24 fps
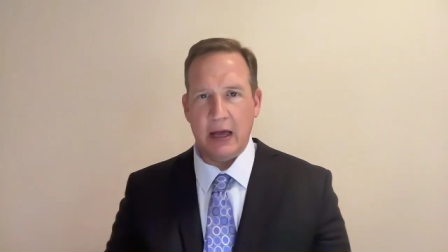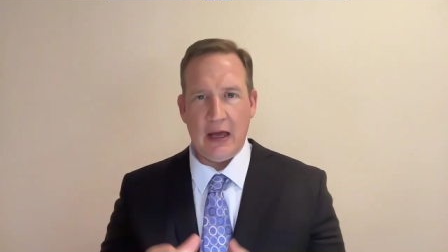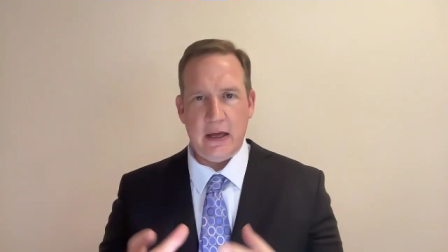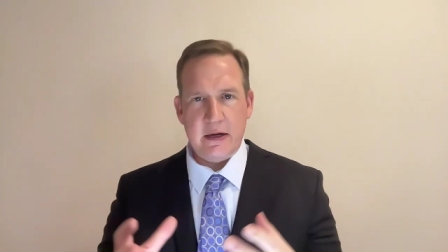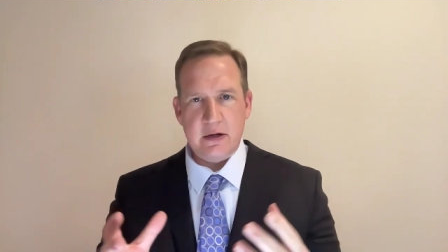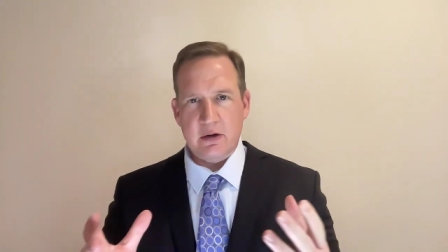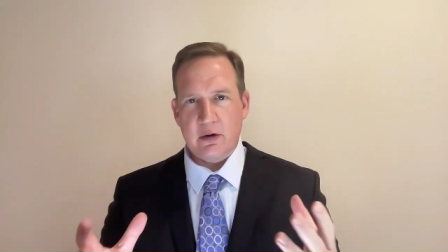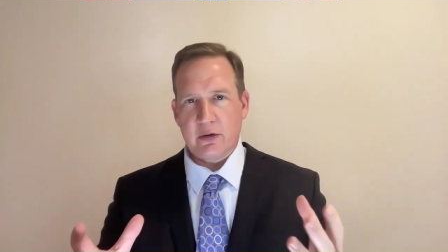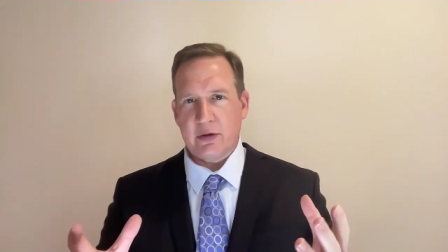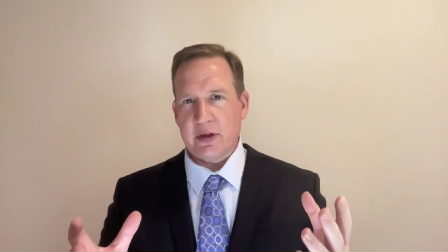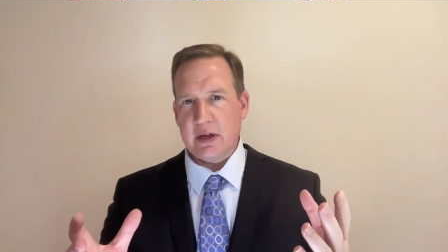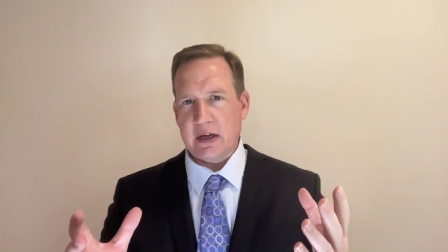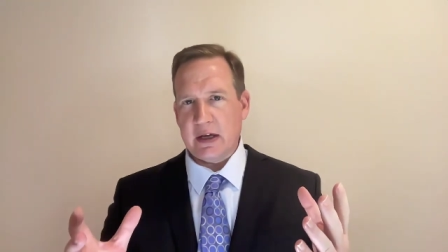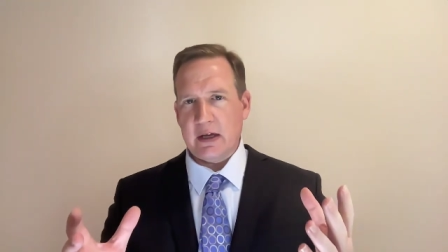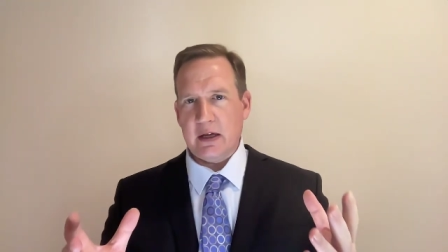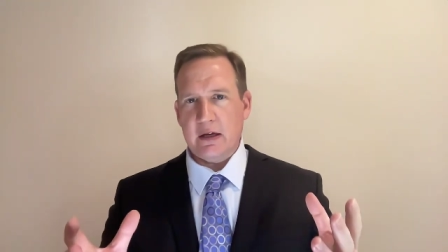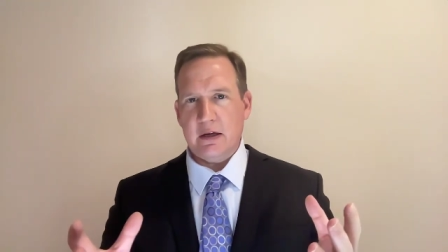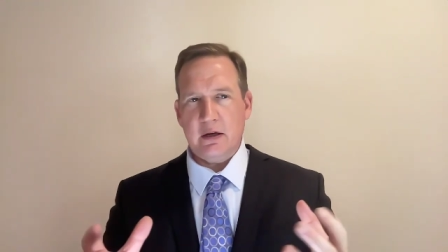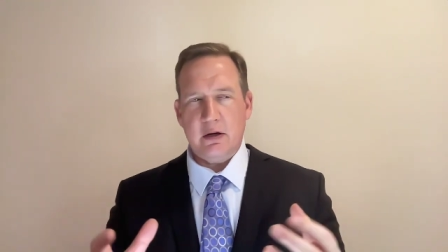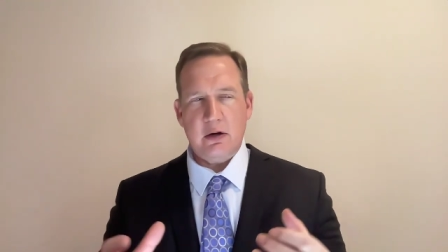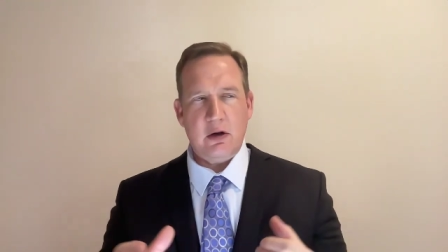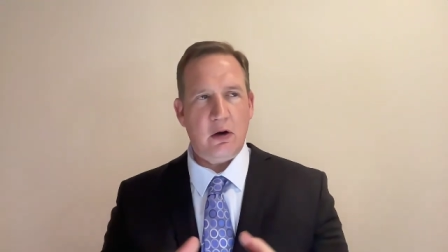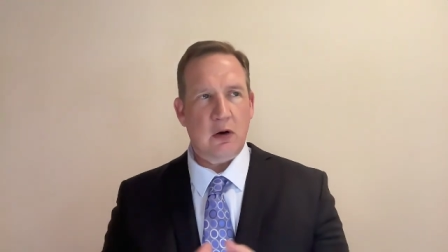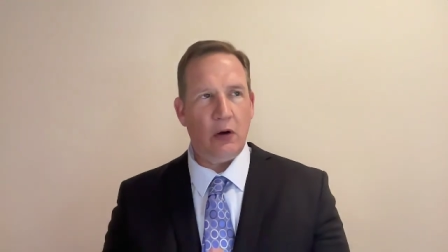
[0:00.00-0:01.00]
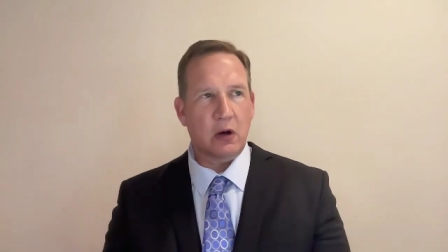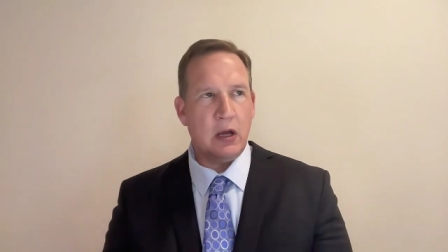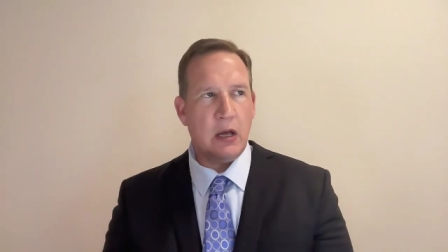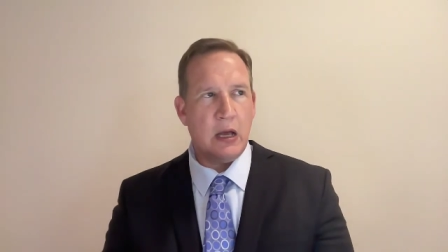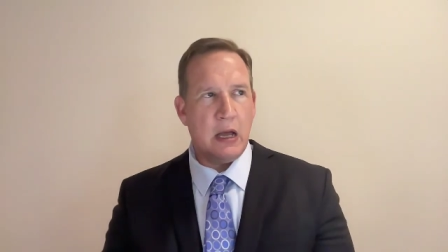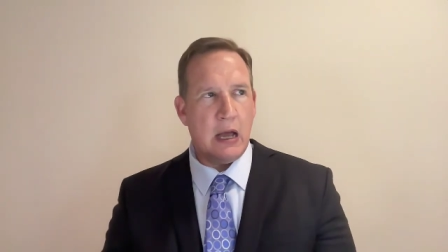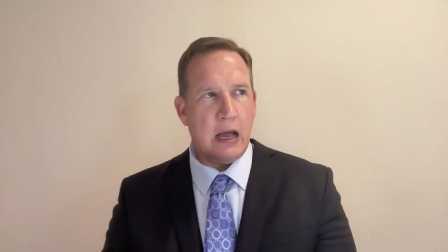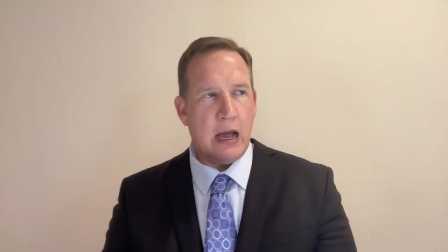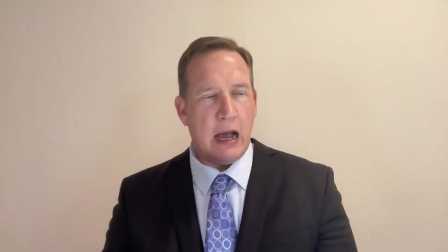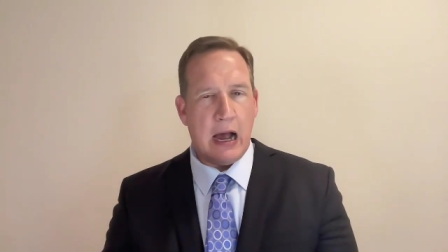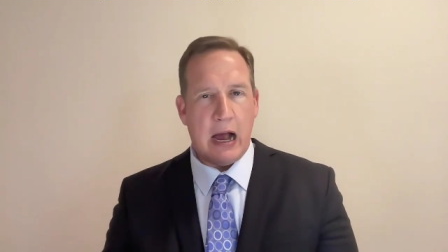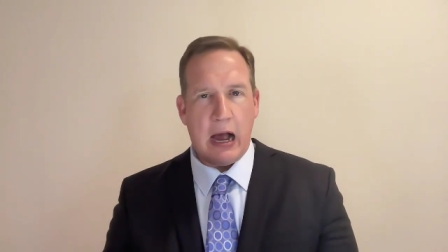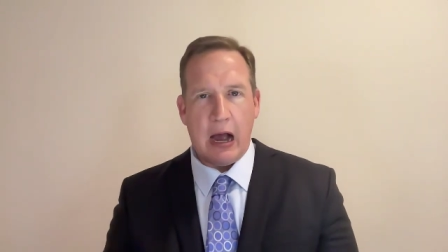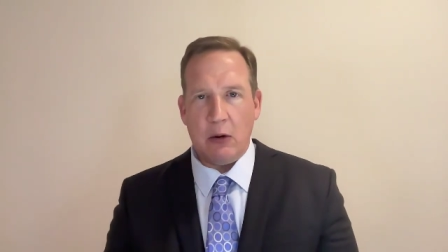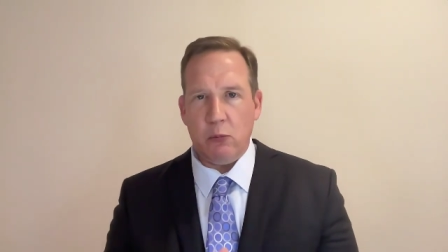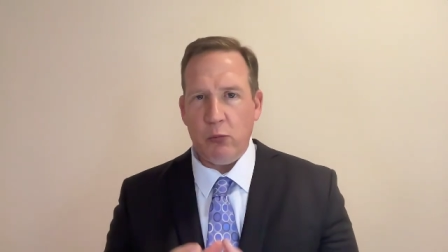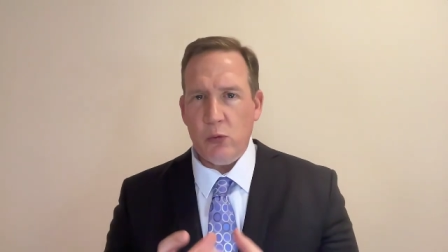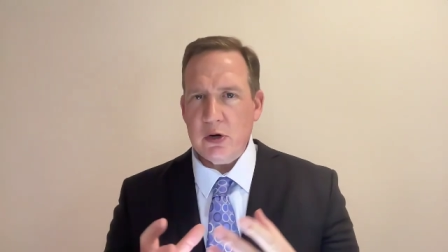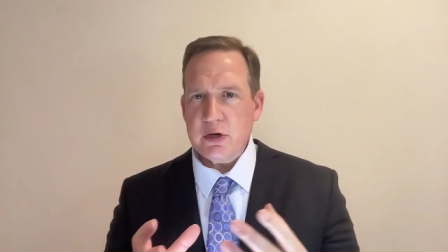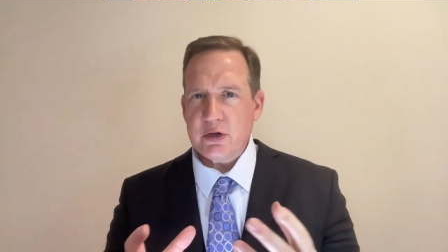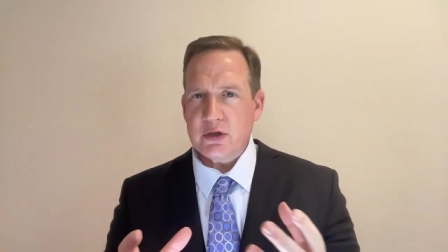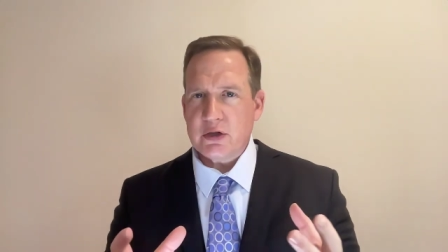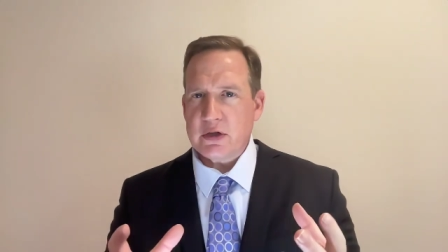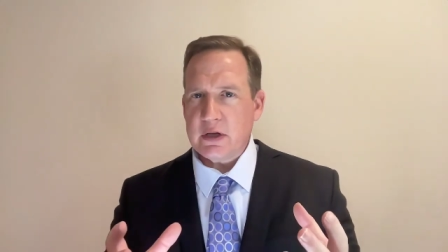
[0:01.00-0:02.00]
and you're thinking, you know, I
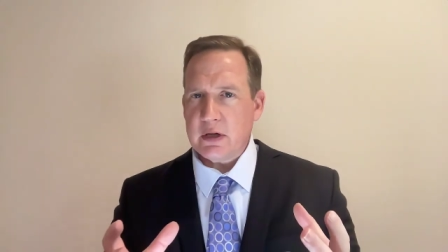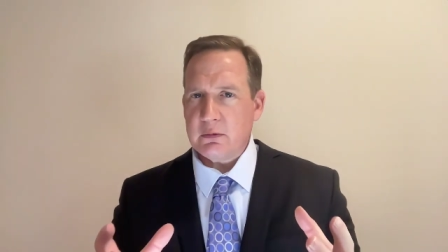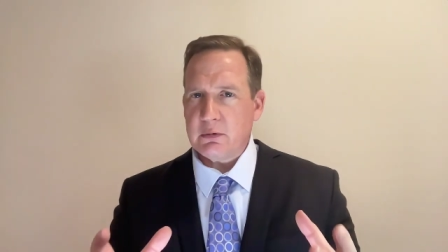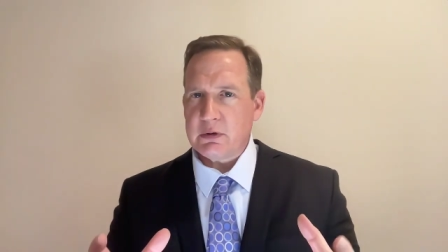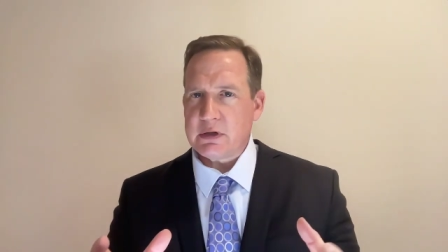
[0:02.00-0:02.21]
wish there